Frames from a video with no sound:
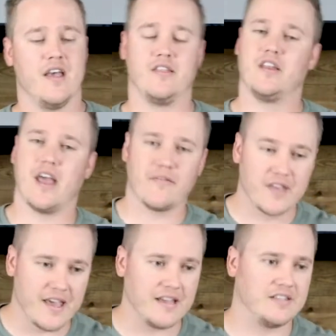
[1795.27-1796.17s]
And then you
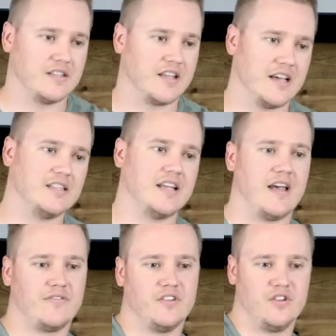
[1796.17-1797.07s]
have kids, and kids
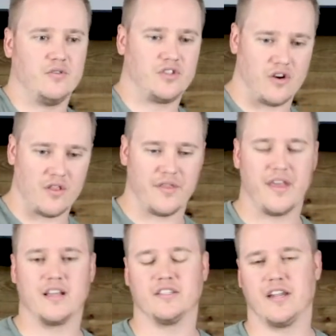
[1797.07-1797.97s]
have to do certain
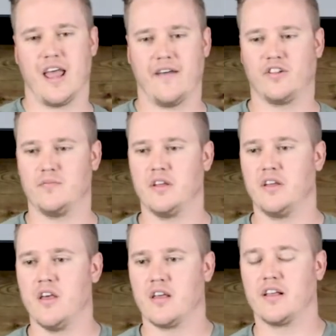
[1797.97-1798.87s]
things, and they have to
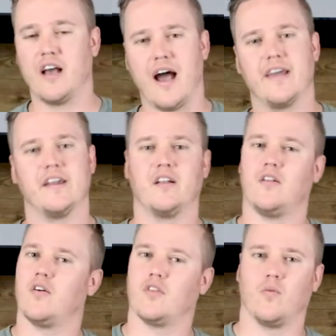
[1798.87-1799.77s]
be guided
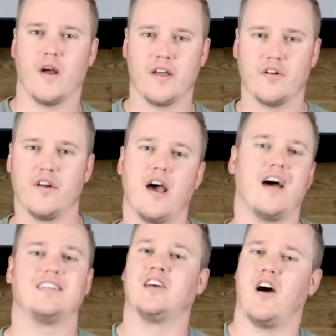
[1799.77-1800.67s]
along the way. They're
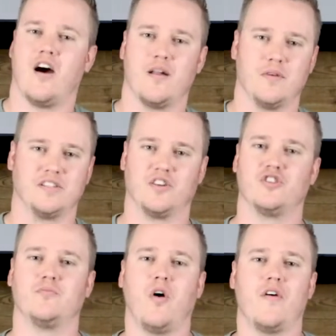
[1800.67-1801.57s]
not autonomous. They're
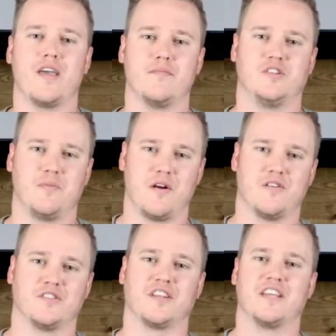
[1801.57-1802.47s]
small image
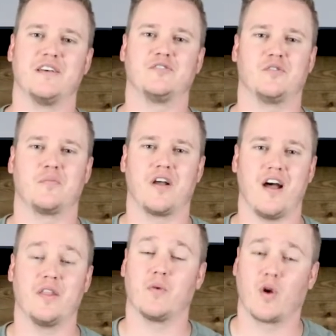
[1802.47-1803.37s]
bearers and gifts from
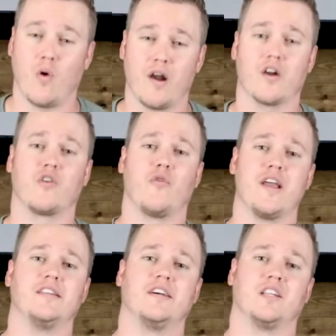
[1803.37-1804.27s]
God that require a
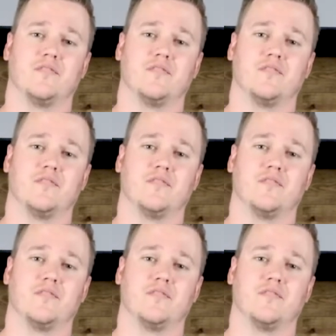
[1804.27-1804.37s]
great deal